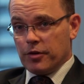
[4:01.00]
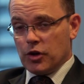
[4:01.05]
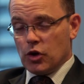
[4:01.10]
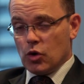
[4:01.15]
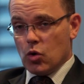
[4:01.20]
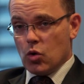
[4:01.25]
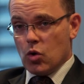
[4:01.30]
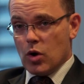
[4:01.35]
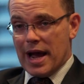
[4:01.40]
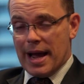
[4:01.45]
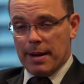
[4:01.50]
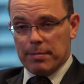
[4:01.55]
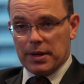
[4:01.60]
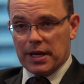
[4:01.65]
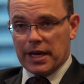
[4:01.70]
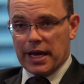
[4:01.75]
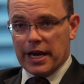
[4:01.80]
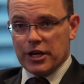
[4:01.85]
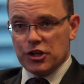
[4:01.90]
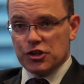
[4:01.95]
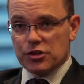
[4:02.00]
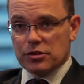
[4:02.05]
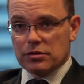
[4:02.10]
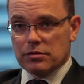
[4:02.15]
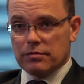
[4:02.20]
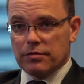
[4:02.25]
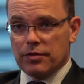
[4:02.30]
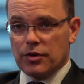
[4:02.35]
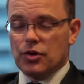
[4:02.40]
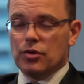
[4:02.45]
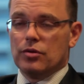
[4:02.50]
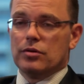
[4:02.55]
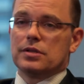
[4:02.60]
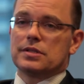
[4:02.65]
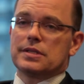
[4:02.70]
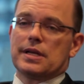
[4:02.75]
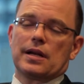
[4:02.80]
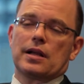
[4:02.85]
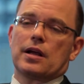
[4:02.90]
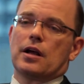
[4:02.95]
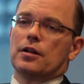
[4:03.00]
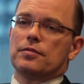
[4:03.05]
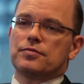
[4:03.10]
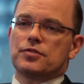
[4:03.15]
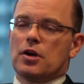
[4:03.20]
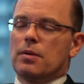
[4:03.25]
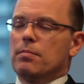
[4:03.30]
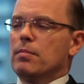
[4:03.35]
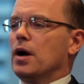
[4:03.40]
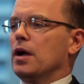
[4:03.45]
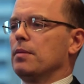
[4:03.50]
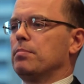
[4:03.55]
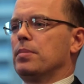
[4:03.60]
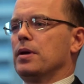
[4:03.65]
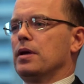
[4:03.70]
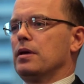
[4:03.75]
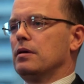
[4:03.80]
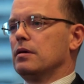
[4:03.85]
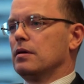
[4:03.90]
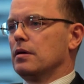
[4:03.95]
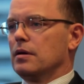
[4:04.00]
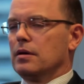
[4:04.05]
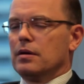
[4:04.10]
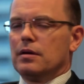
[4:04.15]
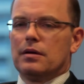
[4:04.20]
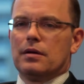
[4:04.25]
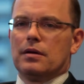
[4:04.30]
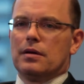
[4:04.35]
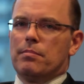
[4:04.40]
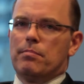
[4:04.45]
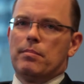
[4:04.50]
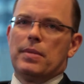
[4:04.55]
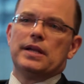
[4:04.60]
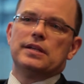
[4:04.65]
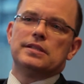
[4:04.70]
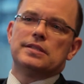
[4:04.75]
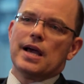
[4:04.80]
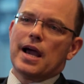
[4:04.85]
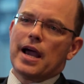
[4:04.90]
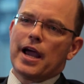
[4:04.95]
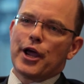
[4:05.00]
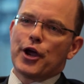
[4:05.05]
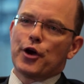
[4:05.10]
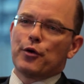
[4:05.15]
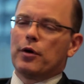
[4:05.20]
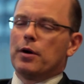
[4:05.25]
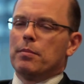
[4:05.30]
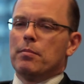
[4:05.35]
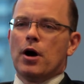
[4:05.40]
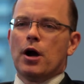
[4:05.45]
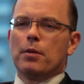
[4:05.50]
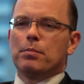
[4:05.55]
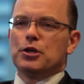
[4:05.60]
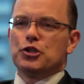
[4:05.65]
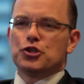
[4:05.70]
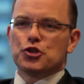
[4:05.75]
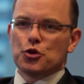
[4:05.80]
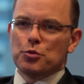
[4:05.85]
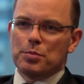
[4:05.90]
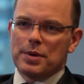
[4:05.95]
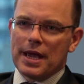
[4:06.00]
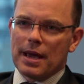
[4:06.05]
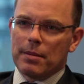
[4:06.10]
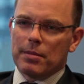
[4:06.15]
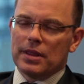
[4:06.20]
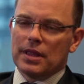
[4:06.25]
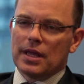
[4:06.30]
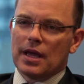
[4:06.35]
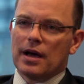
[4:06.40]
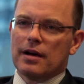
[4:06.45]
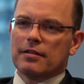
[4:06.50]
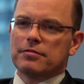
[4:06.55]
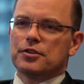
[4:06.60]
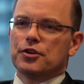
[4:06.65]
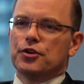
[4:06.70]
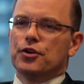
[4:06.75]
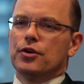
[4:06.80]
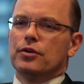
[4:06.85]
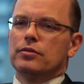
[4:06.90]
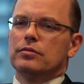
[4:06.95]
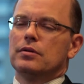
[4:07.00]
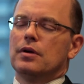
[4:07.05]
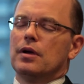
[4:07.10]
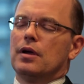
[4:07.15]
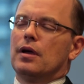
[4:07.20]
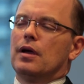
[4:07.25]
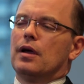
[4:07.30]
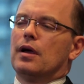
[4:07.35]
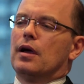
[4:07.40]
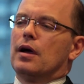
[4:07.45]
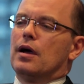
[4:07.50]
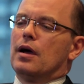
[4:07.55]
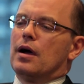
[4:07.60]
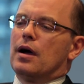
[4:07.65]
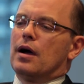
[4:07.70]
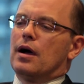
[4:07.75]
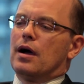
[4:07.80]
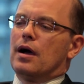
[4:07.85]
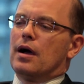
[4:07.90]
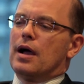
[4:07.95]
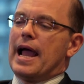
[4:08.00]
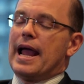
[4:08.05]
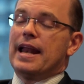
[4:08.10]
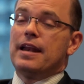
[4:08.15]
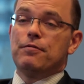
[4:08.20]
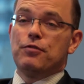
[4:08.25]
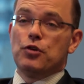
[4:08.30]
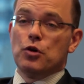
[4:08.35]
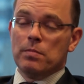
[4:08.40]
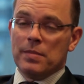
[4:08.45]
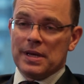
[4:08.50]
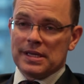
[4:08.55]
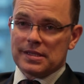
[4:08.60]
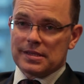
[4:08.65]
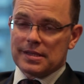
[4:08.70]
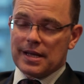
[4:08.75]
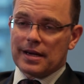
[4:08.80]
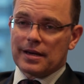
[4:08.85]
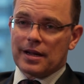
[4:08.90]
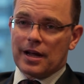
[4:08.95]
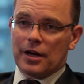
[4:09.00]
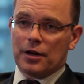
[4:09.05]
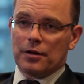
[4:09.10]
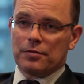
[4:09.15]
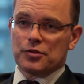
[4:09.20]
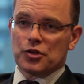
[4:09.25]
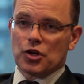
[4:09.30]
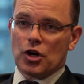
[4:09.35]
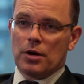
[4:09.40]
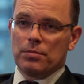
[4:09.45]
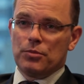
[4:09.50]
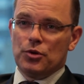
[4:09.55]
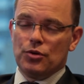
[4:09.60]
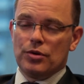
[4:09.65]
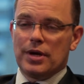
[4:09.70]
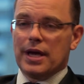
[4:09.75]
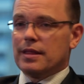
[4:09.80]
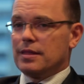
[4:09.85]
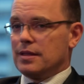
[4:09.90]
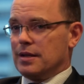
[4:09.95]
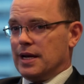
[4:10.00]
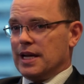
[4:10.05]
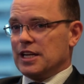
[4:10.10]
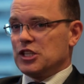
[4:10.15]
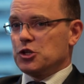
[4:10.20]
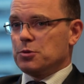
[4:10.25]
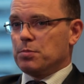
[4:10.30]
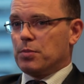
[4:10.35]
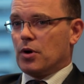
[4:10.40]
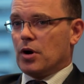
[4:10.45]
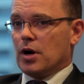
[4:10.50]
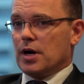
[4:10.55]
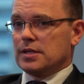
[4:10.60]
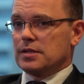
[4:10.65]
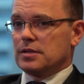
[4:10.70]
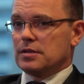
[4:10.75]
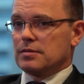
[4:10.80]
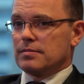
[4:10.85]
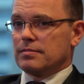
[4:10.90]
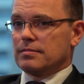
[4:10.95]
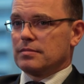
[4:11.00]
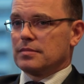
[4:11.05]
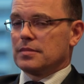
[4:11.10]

for your application for units. That cutoff time might be midday or it might be 2 p.m. in the afternoon. Uh, and if you miss that cutoff time, you get the next price.